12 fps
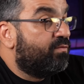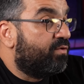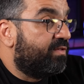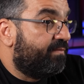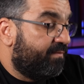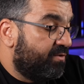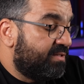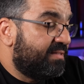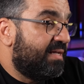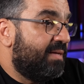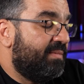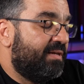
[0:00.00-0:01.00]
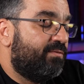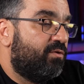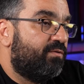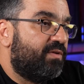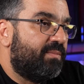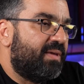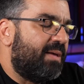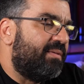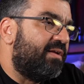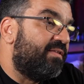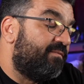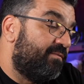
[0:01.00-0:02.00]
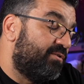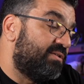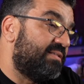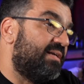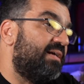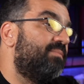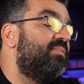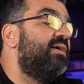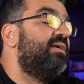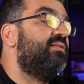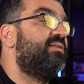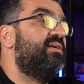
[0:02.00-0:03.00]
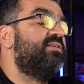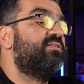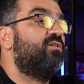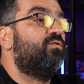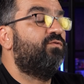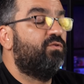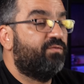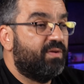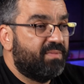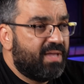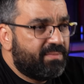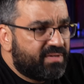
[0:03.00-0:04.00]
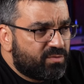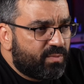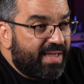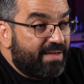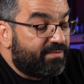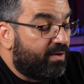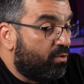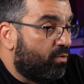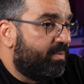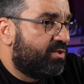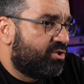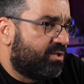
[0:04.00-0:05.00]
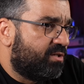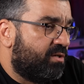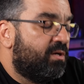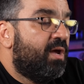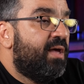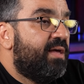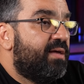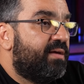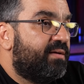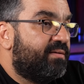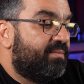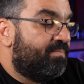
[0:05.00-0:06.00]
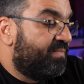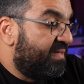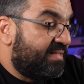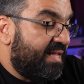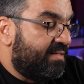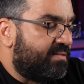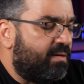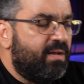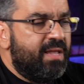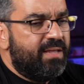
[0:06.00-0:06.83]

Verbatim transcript: For the first time in a full frame camera, the first time in the history of full frame cameras, we have a global shutter um, sensor.